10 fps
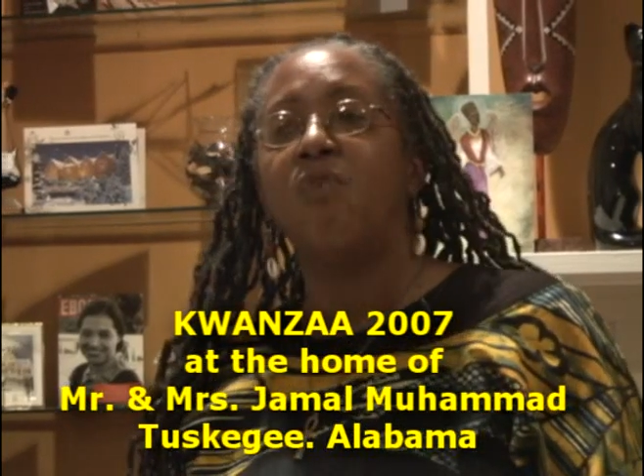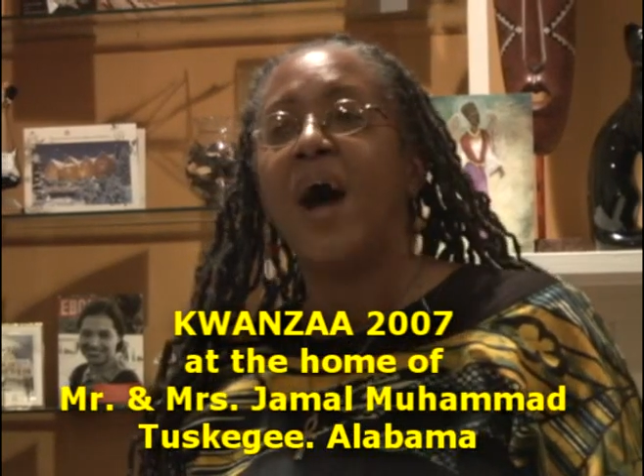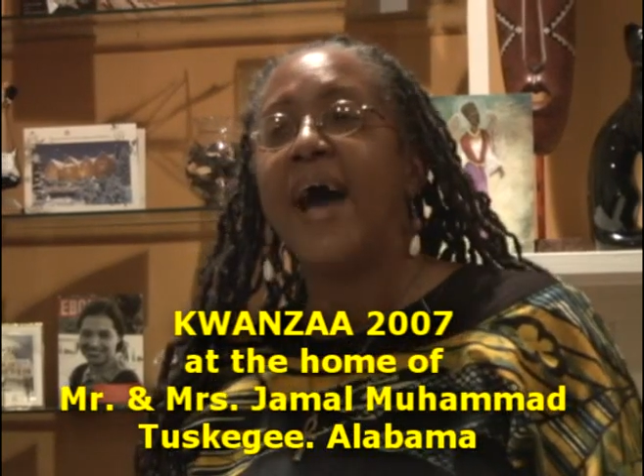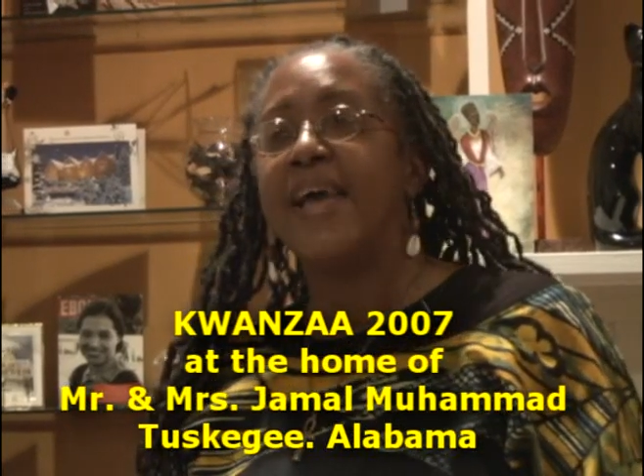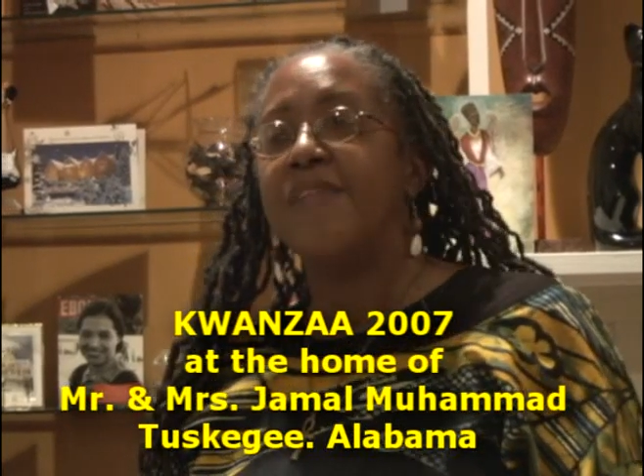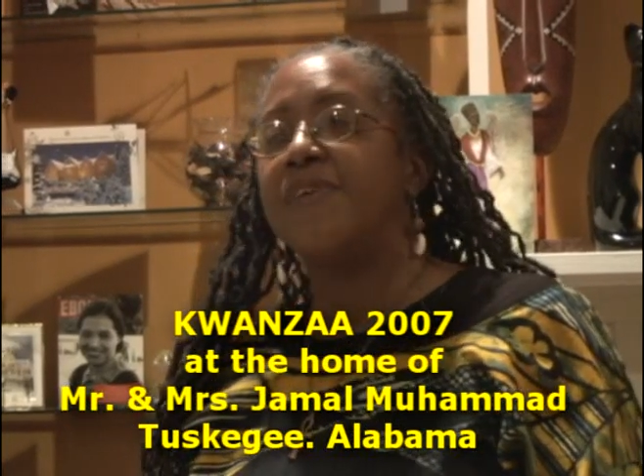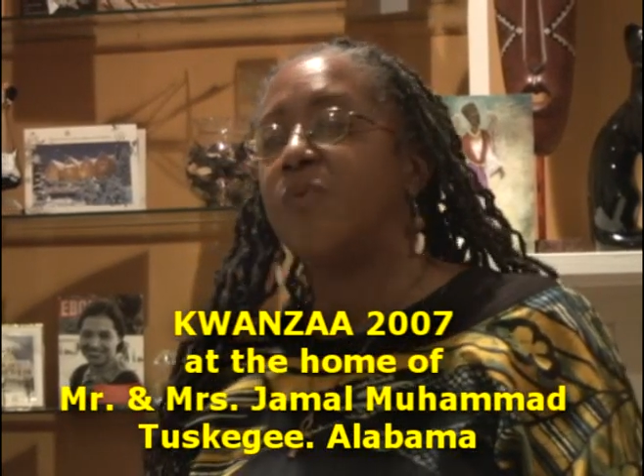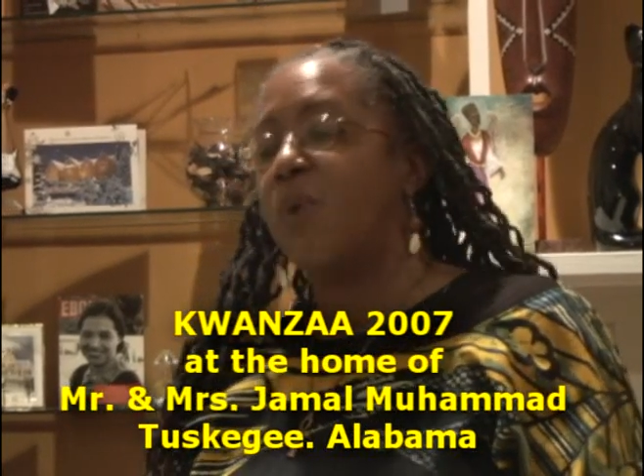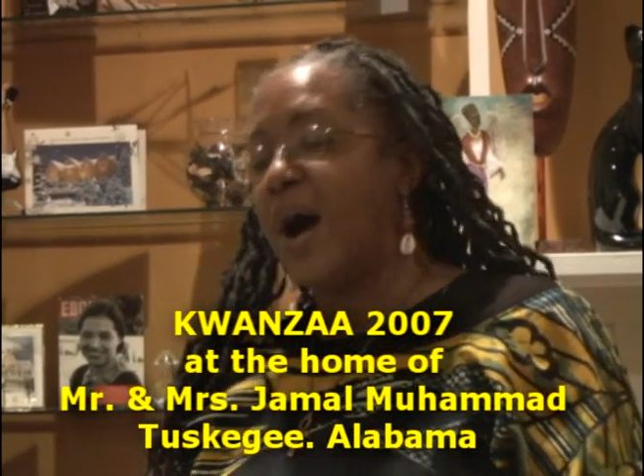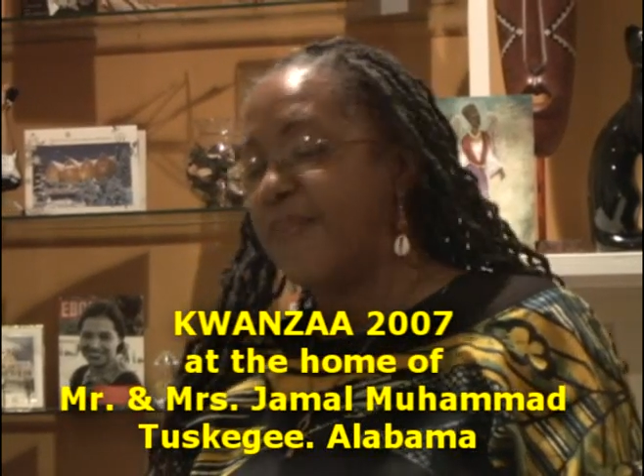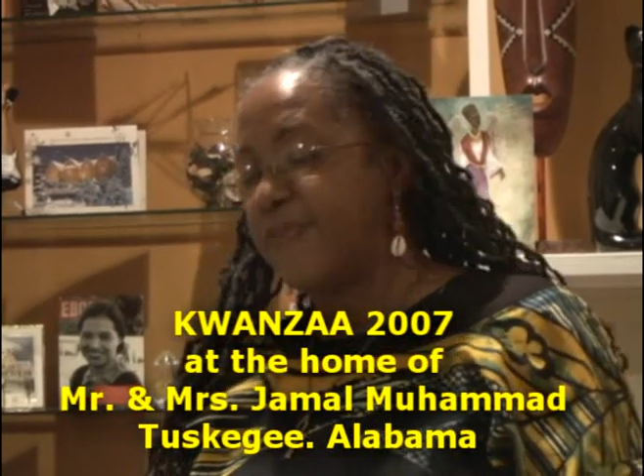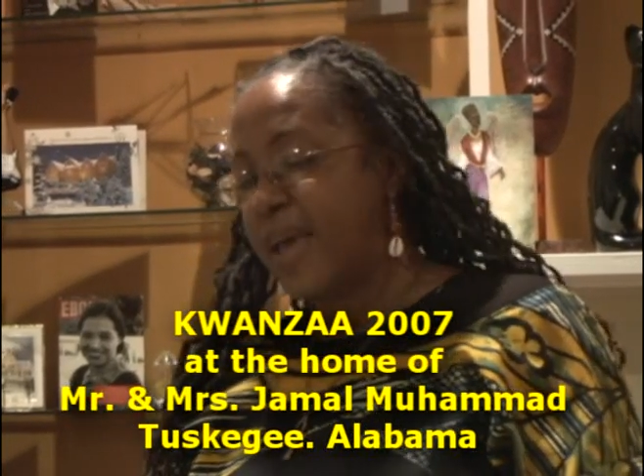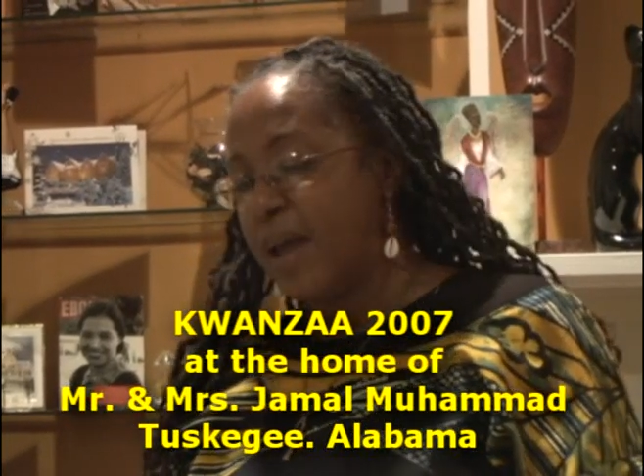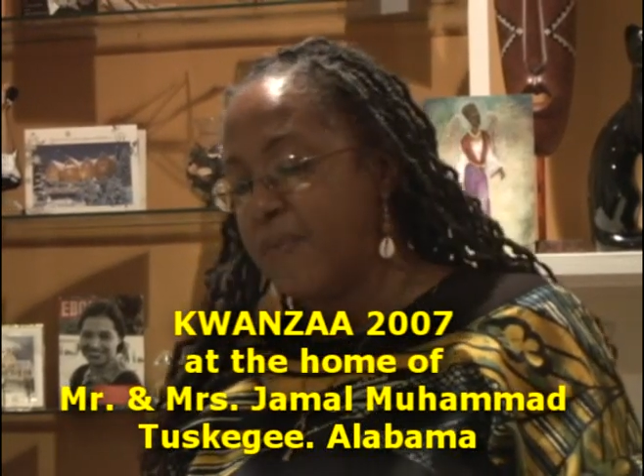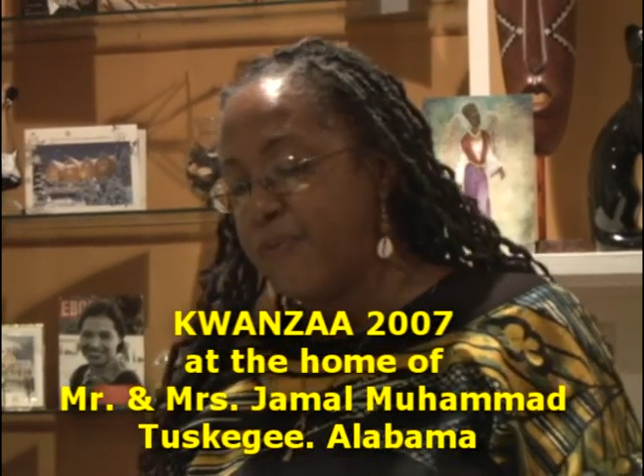riots in Watts,
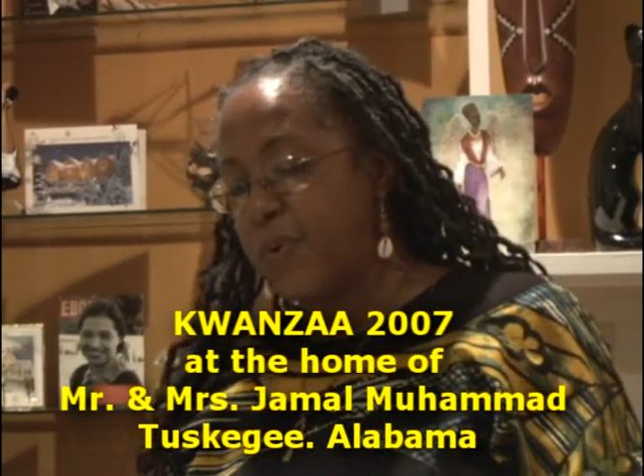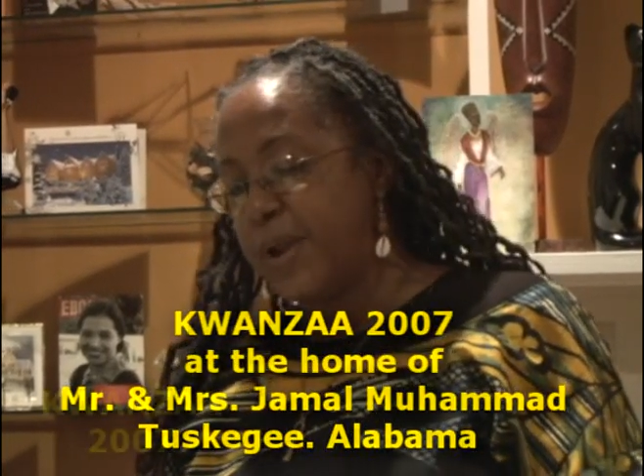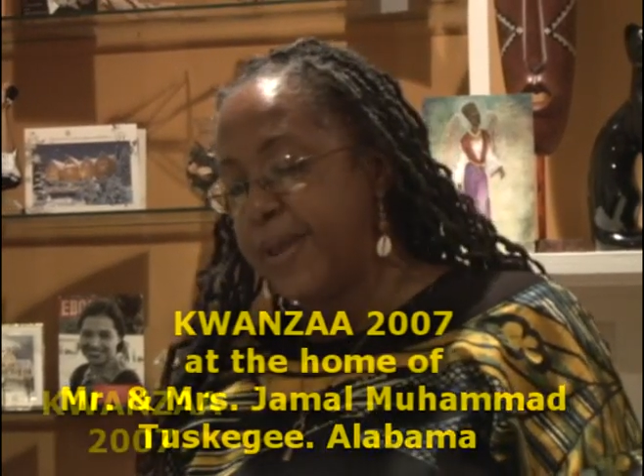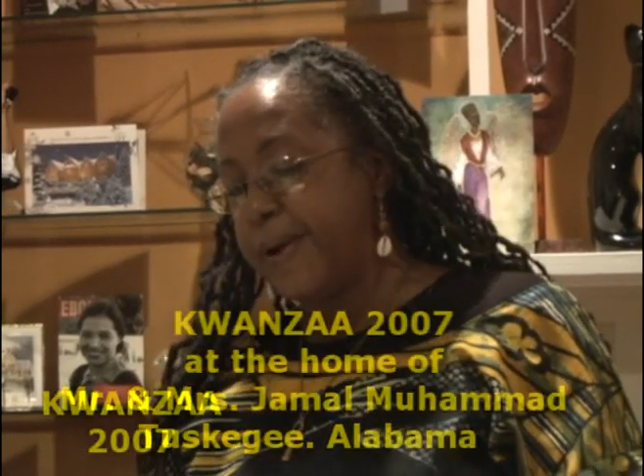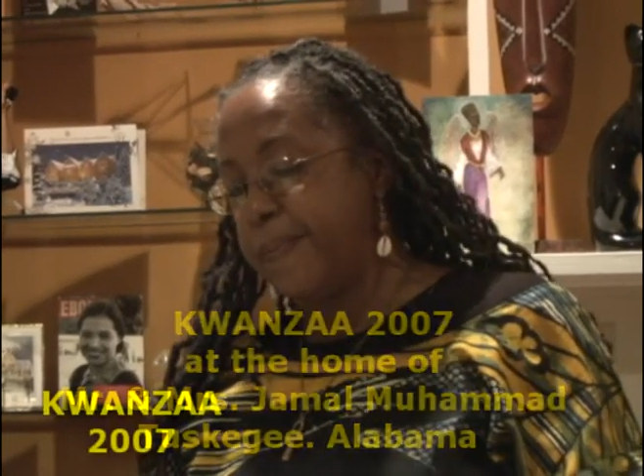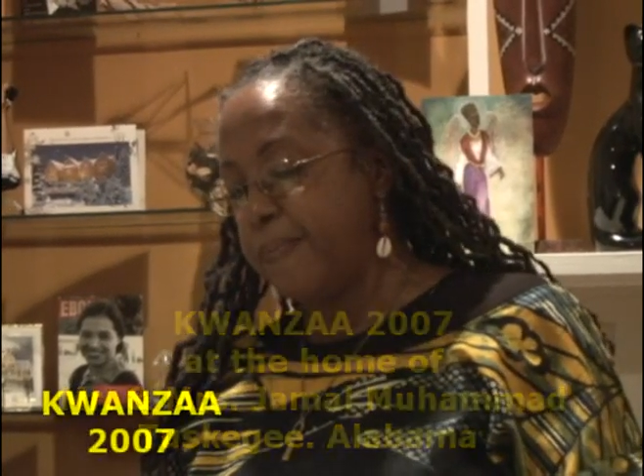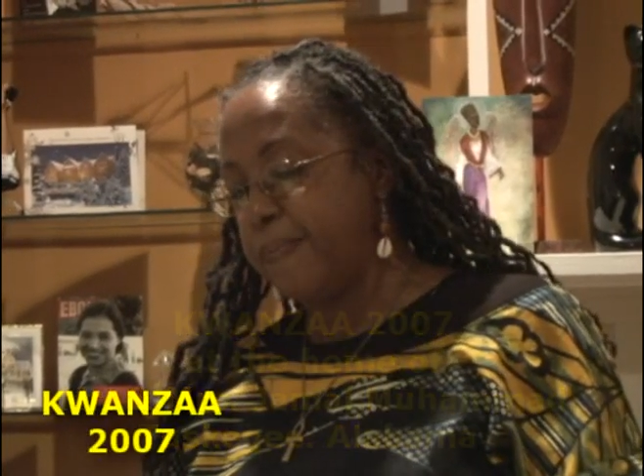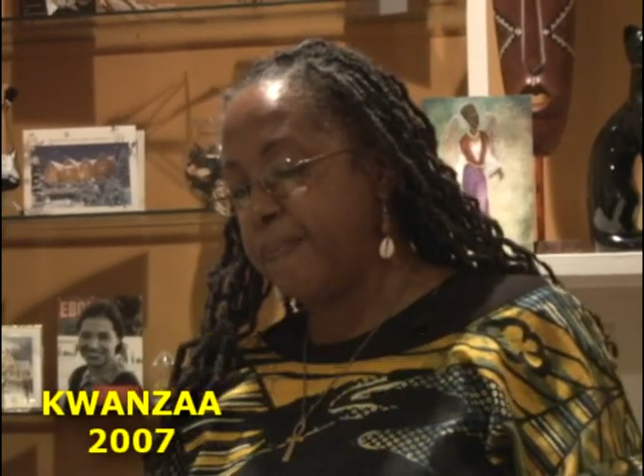California.